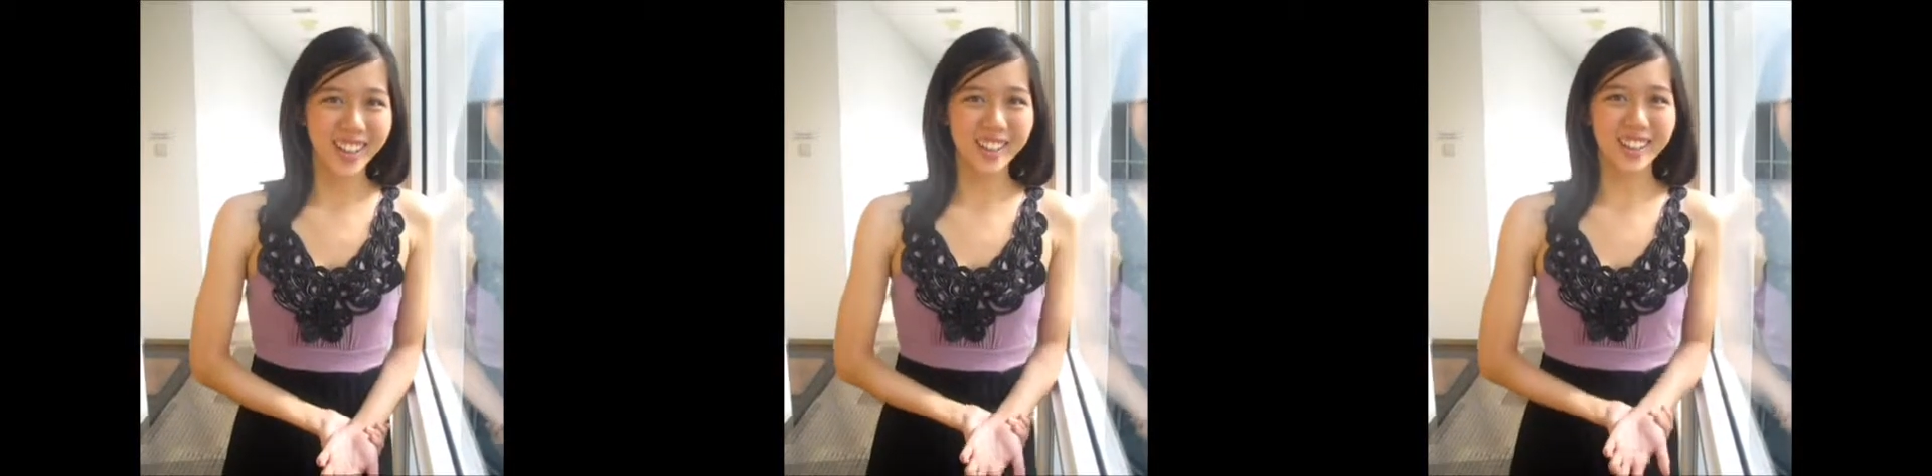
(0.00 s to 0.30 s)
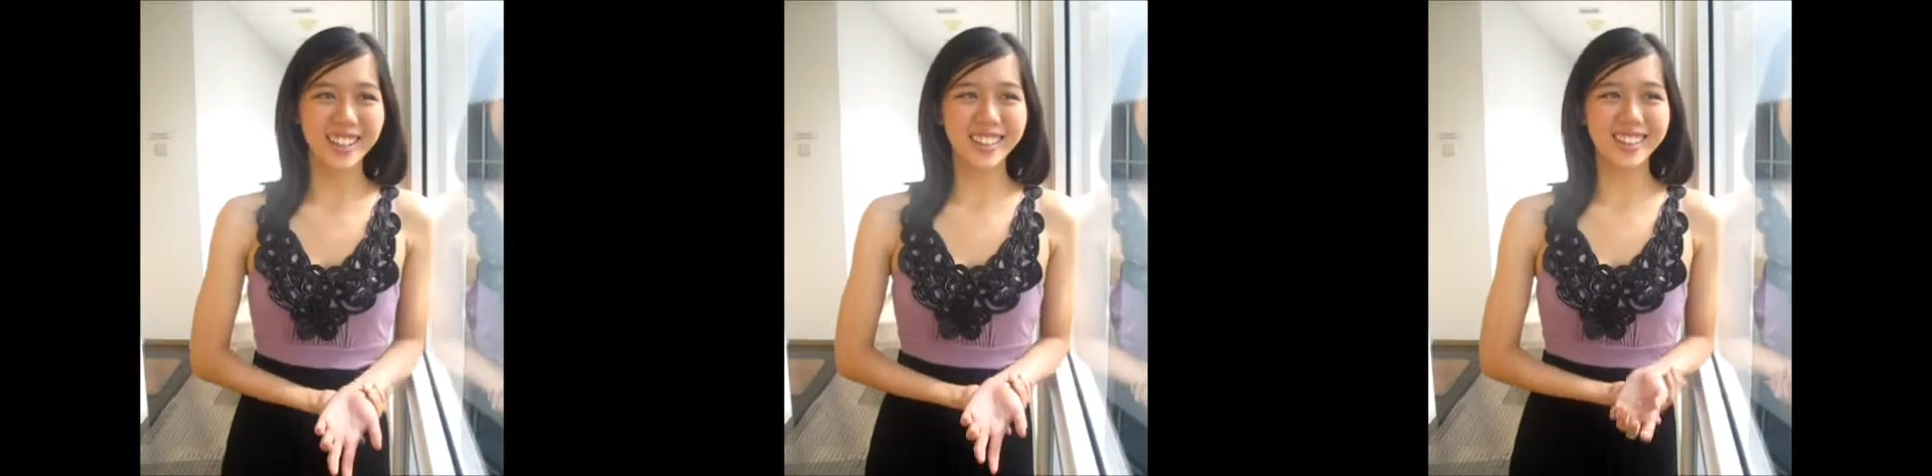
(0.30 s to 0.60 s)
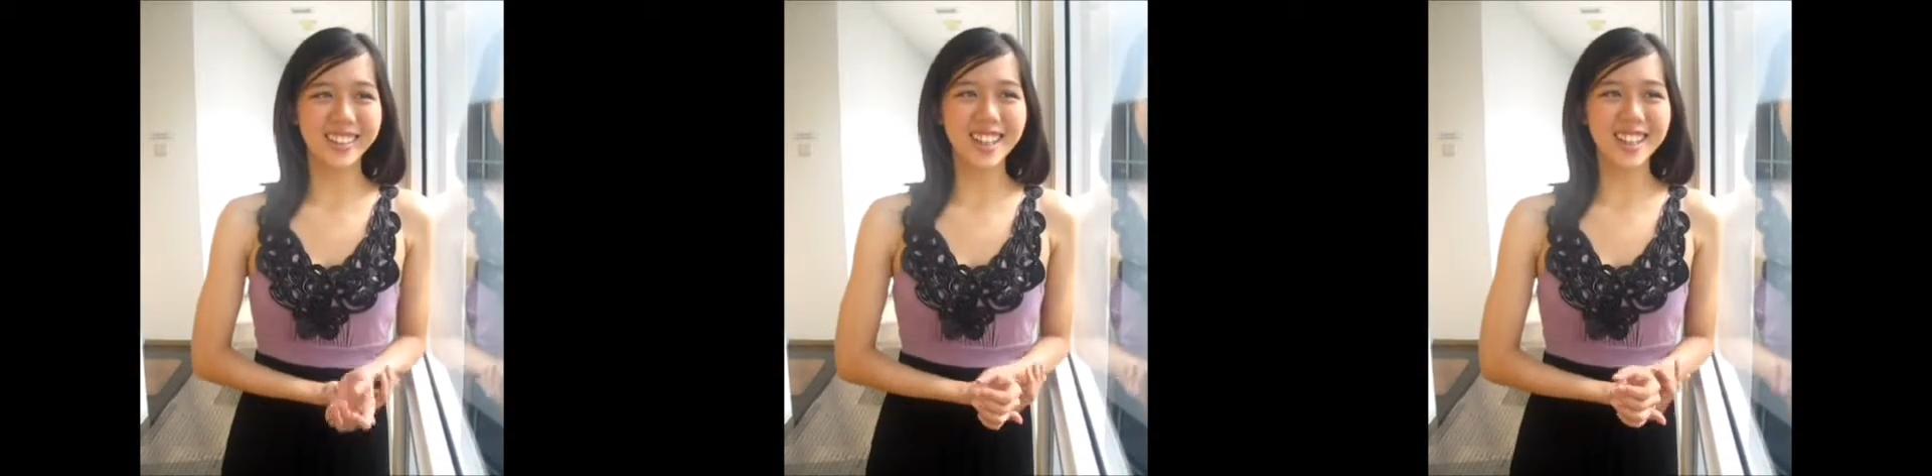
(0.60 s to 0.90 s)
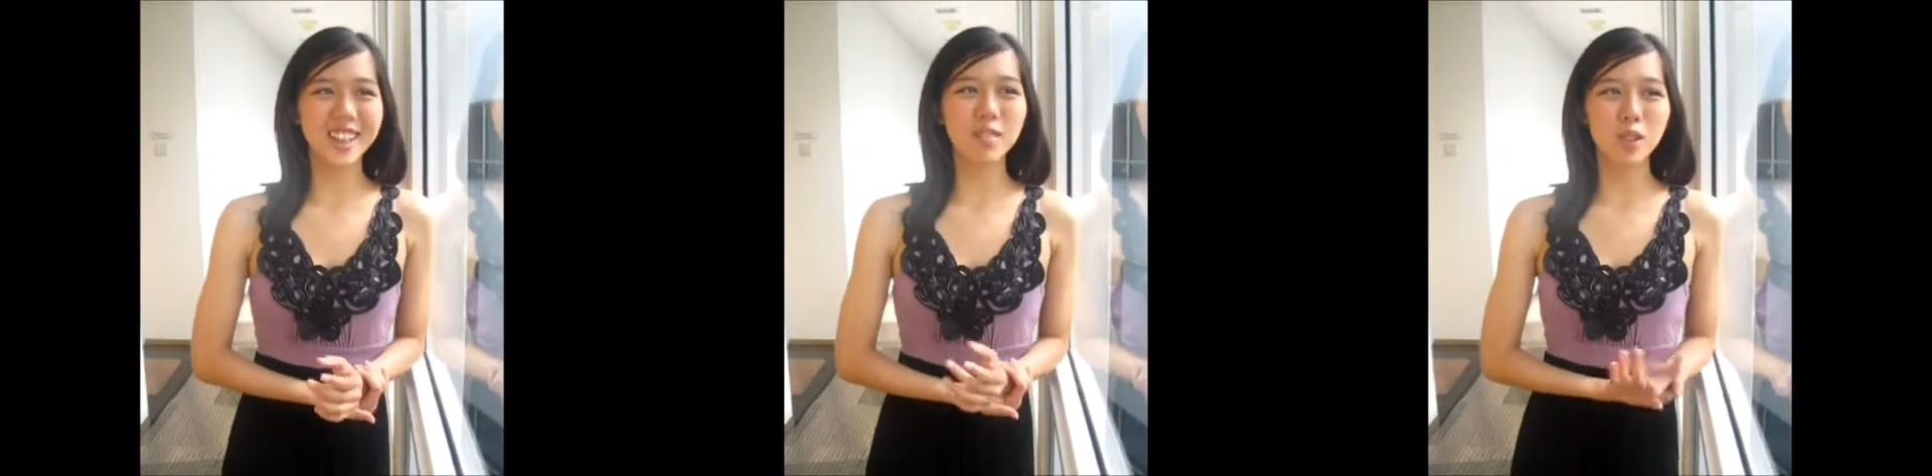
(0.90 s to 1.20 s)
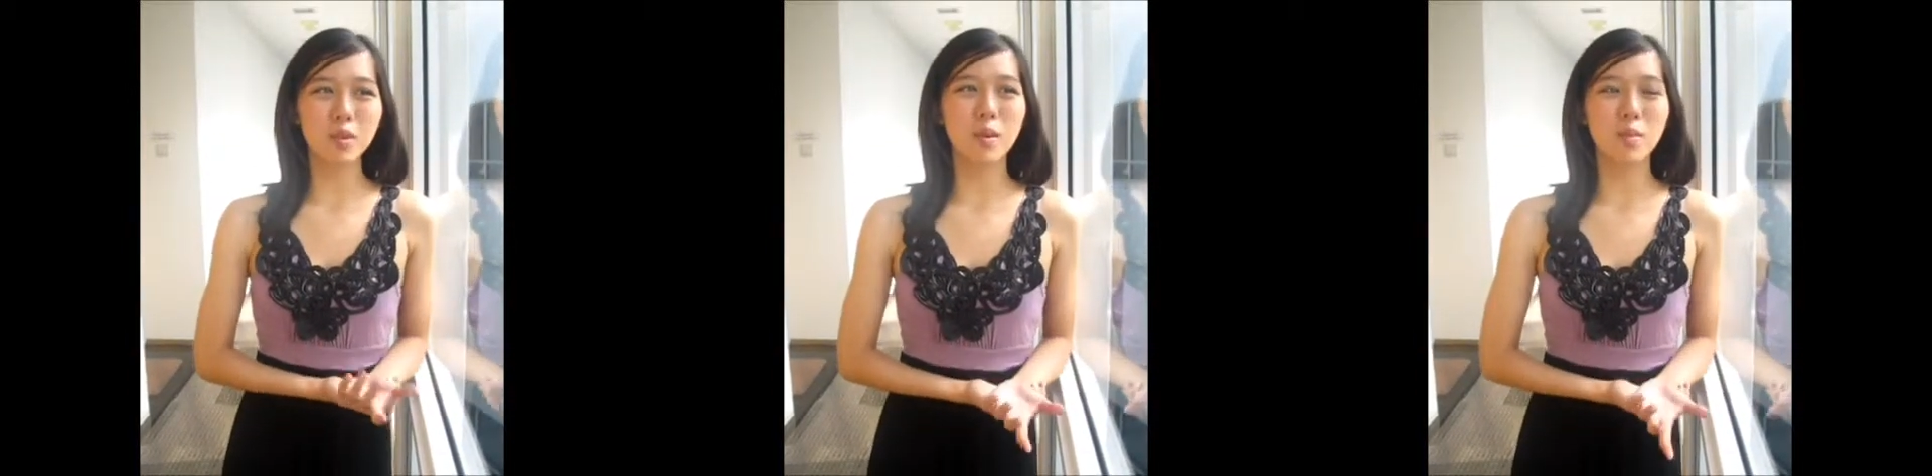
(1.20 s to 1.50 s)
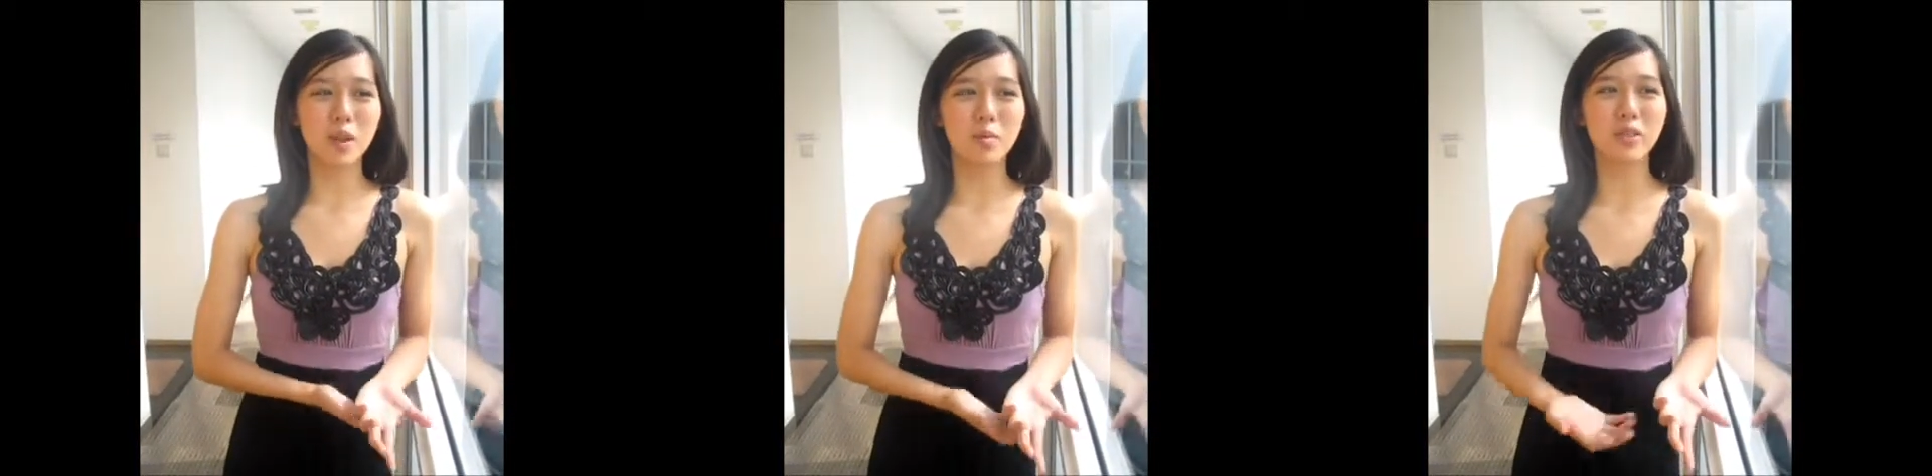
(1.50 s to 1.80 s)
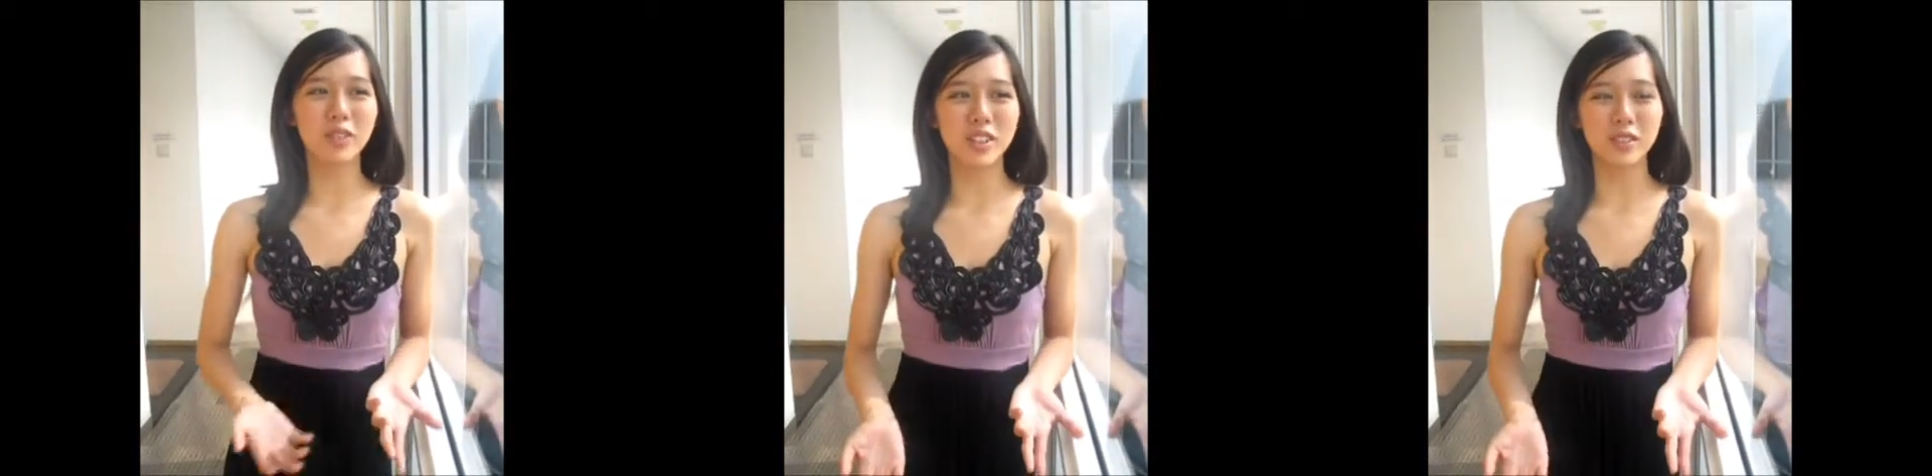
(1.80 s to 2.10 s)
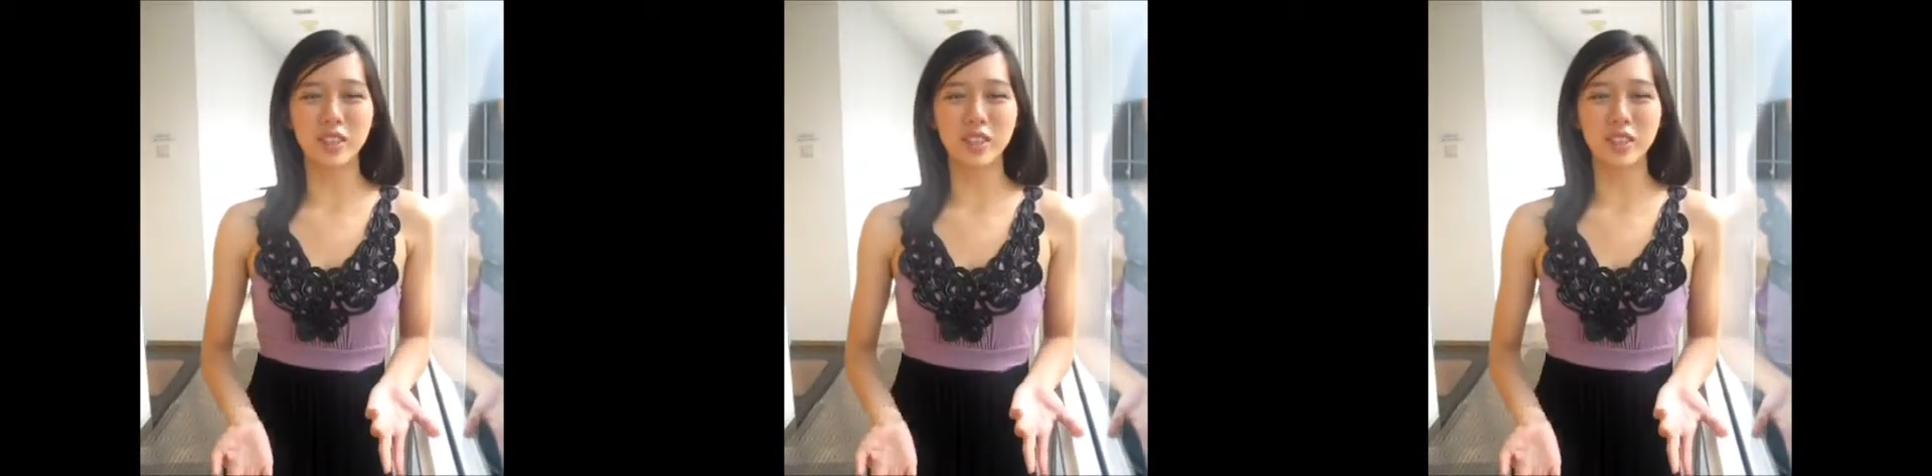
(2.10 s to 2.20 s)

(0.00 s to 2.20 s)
Okay, it's actually most memorable first